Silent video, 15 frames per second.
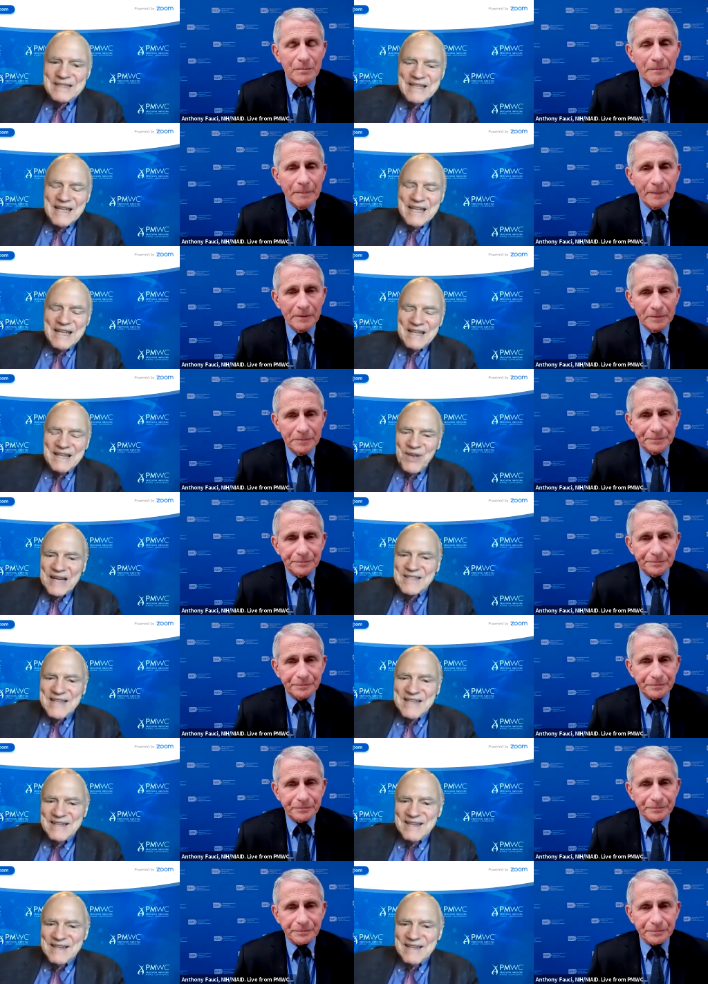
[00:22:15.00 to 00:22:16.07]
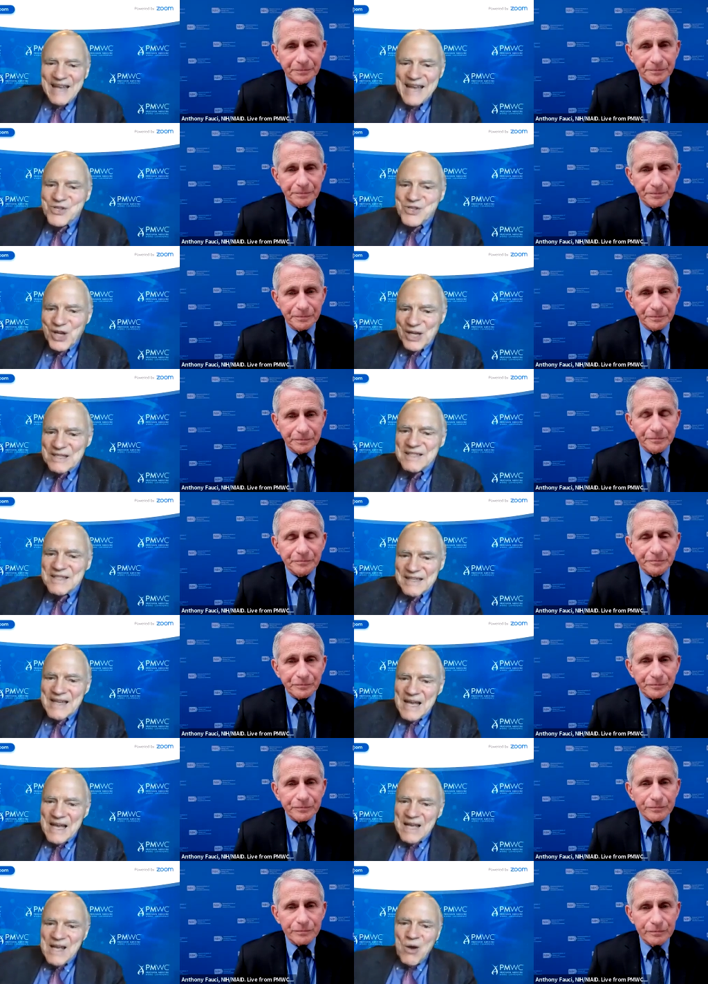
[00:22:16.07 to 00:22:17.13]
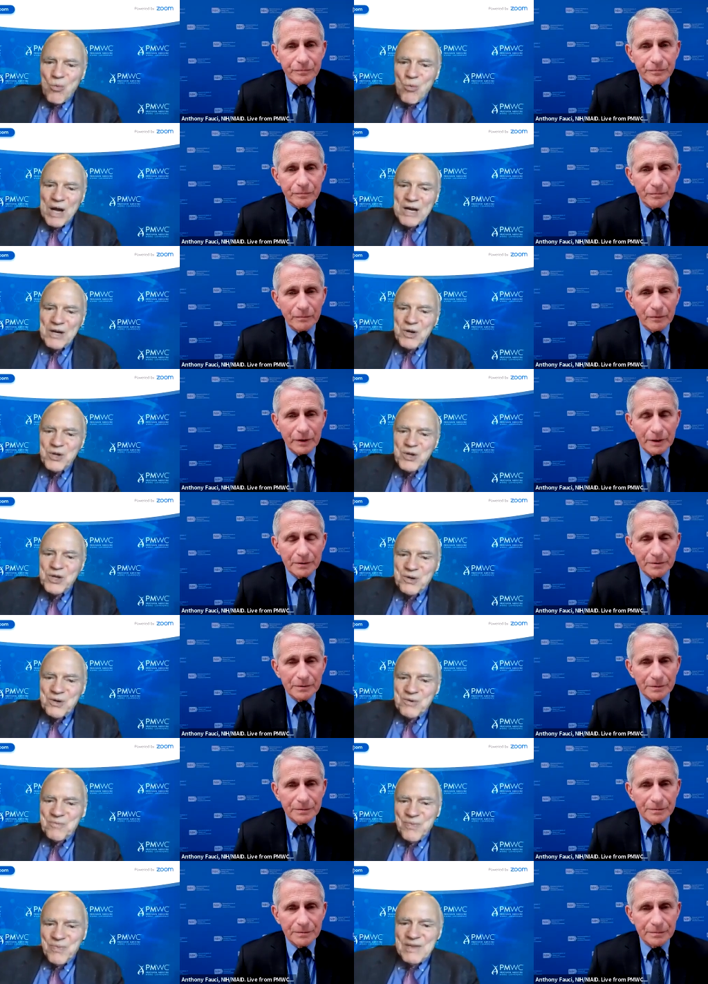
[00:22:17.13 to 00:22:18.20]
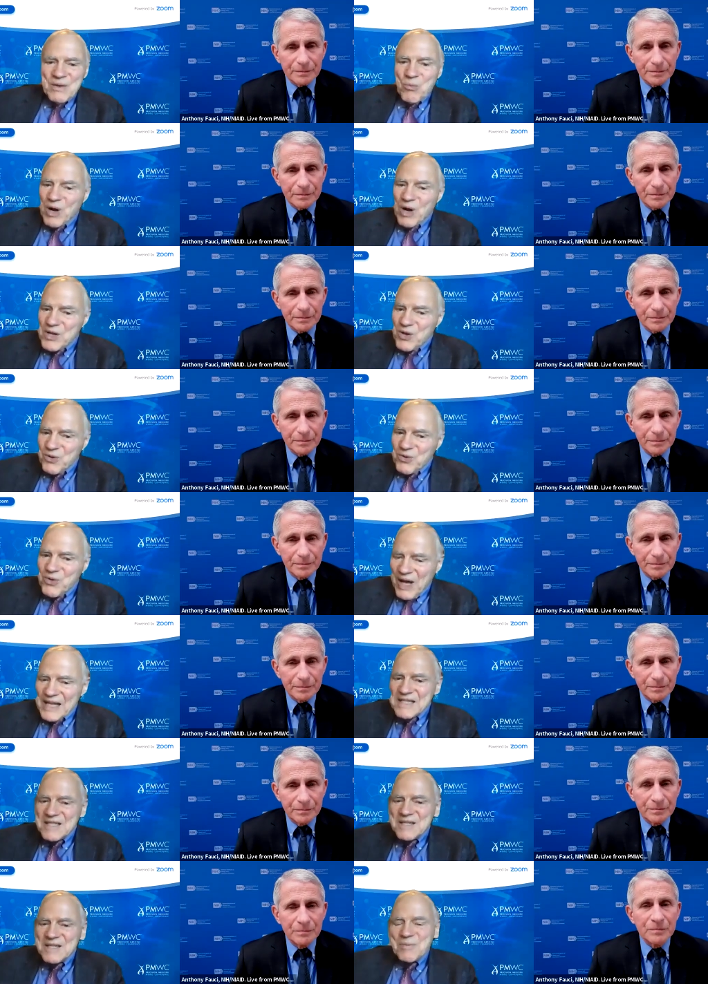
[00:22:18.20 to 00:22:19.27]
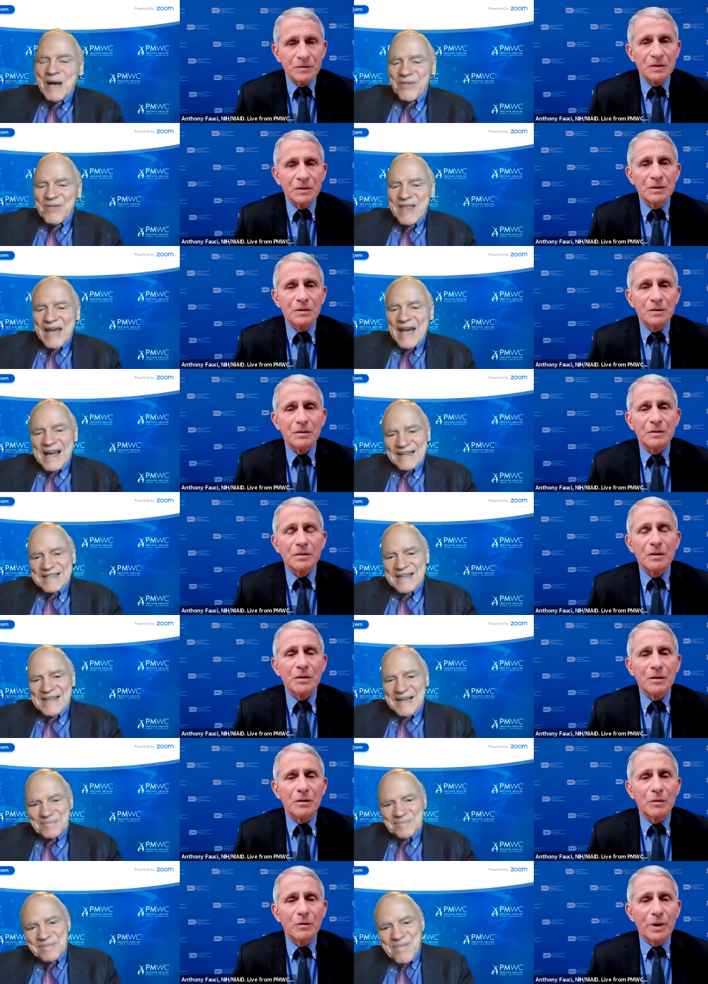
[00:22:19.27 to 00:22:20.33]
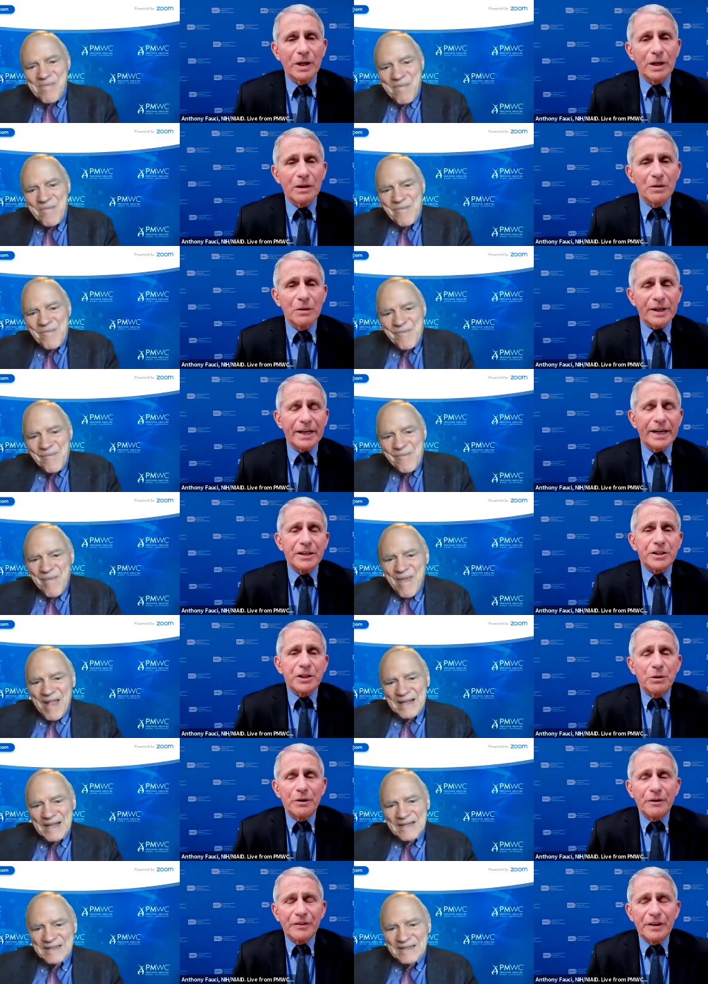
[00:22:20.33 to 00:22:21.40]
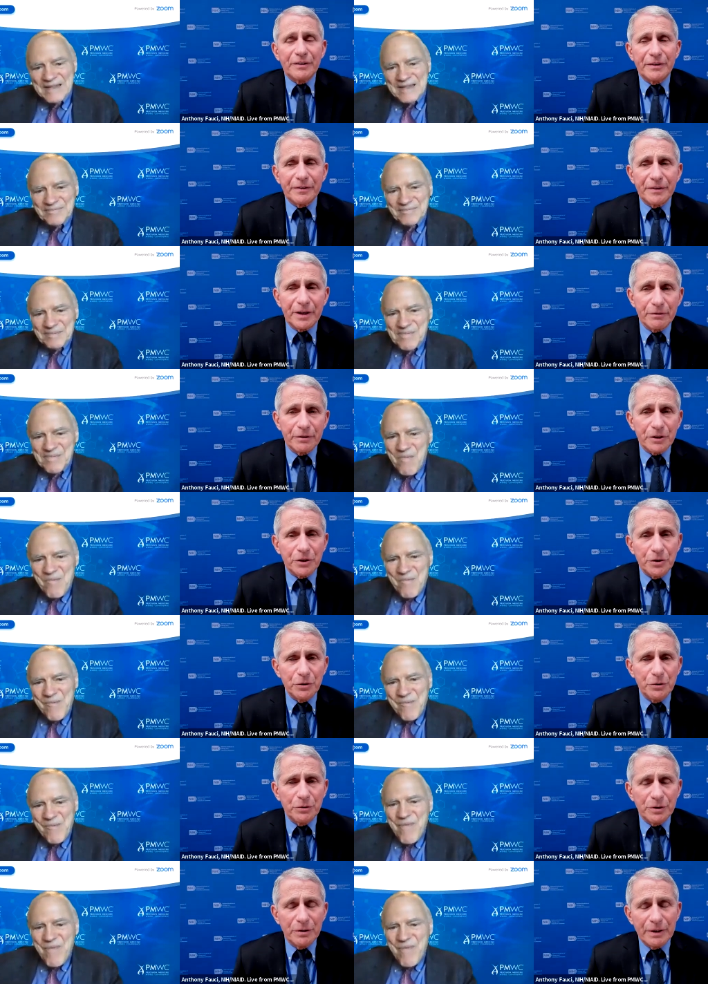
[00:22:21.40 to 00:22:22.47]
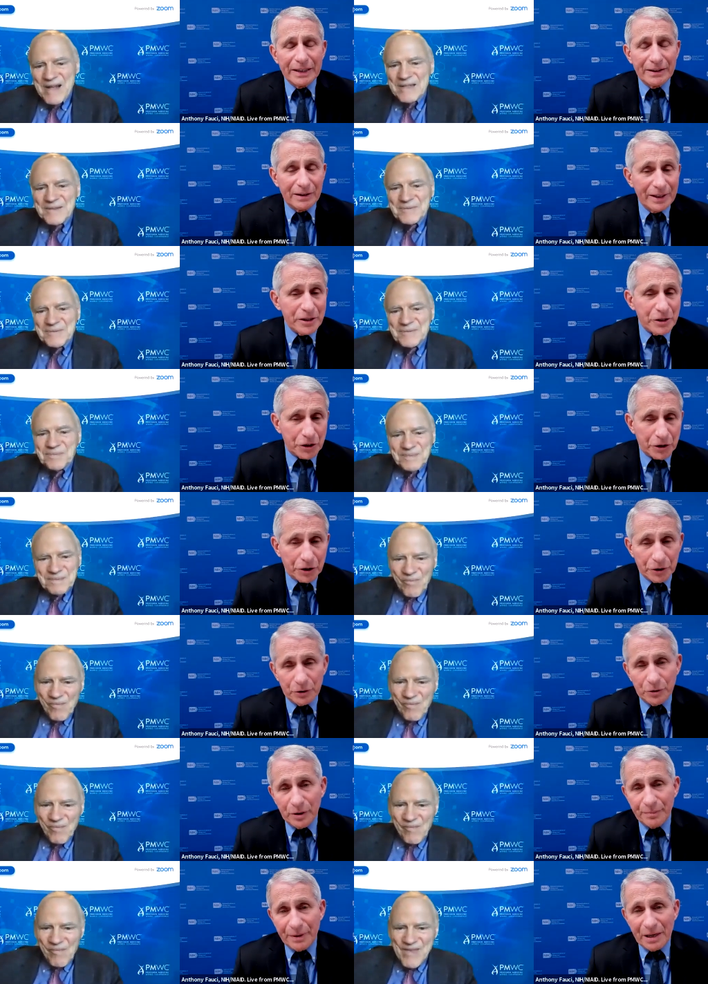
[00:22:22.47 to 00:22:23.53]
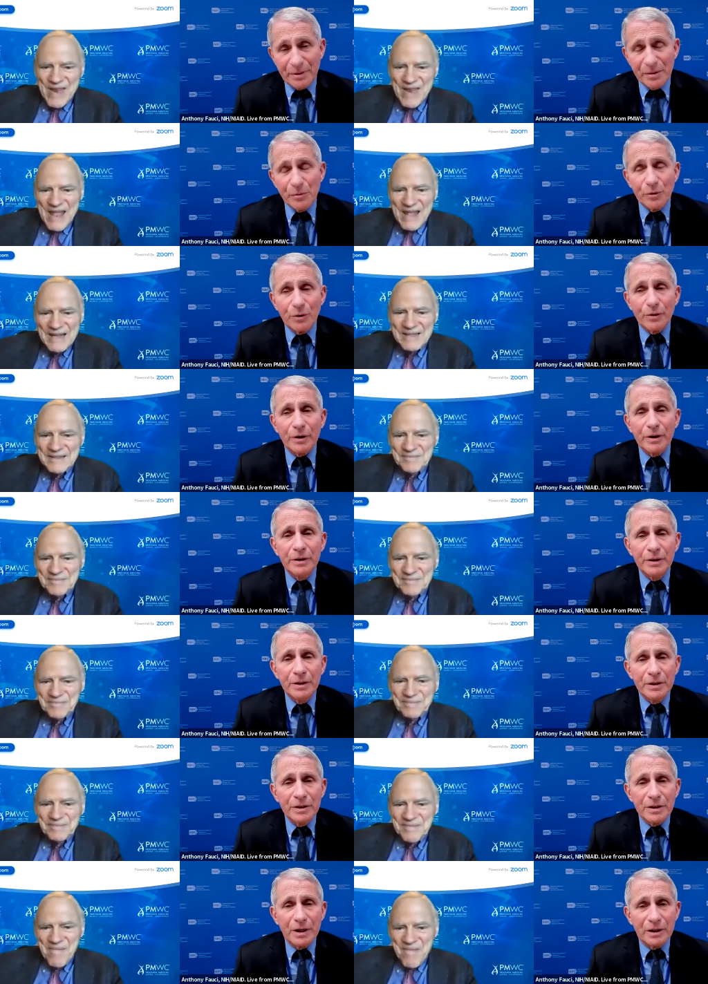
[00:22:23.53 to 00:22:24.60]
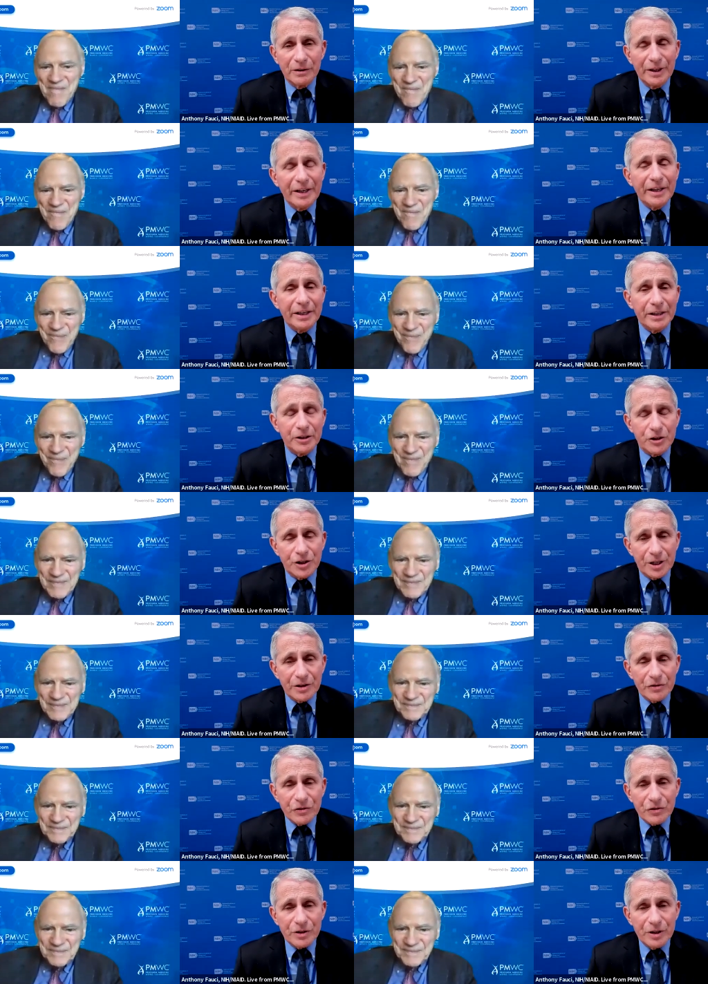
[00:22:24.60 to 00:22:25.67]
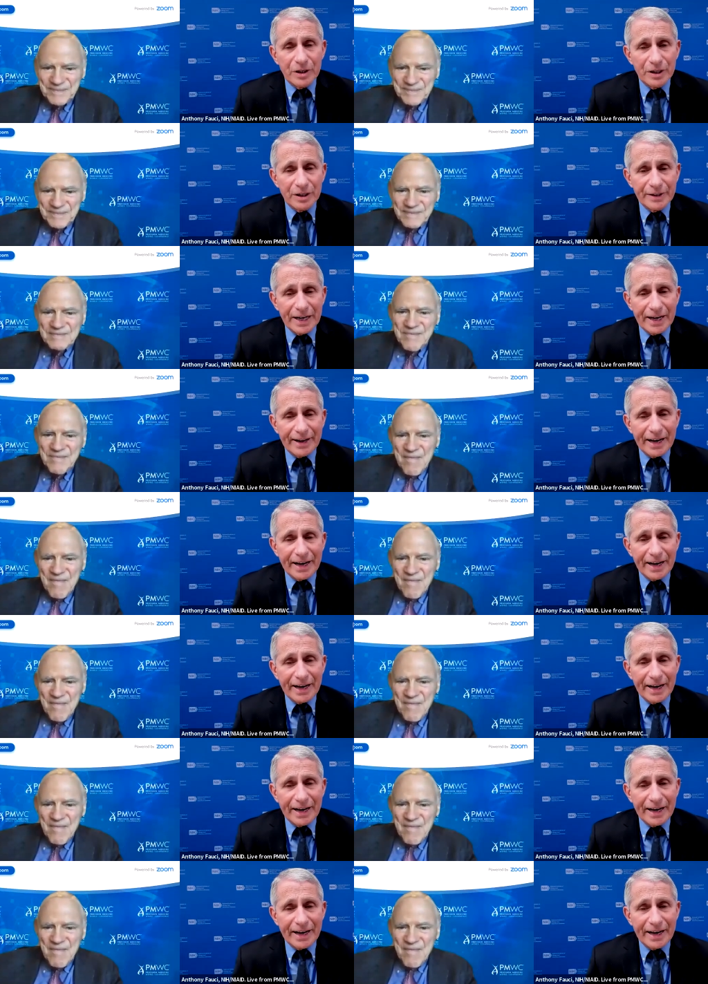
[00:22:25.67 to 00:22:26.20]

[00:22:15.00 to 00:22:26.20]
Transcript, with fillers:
Speaker 1: infecting agent. And what are your what are your thoughts about that?
Speaker 2: Well, okay, so there are two, at least two, and maybe more uh, lineages uh, that